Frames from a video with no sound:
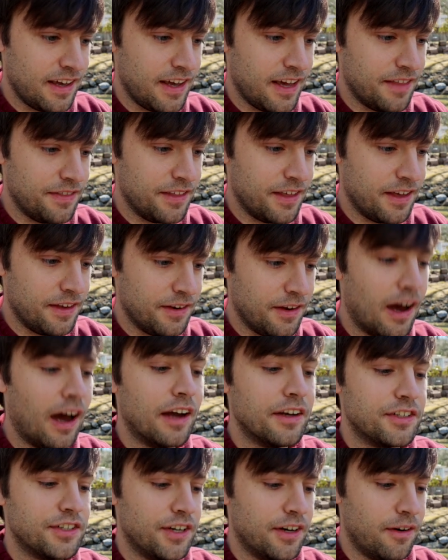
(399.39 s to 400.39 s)
And then
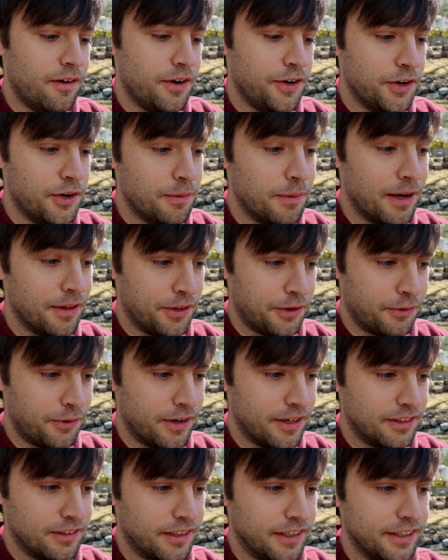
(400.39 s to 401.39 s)
Ontario by the
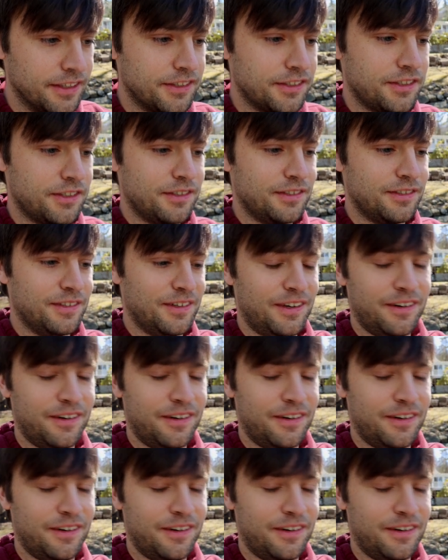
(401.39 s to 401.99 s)
Great Lakes.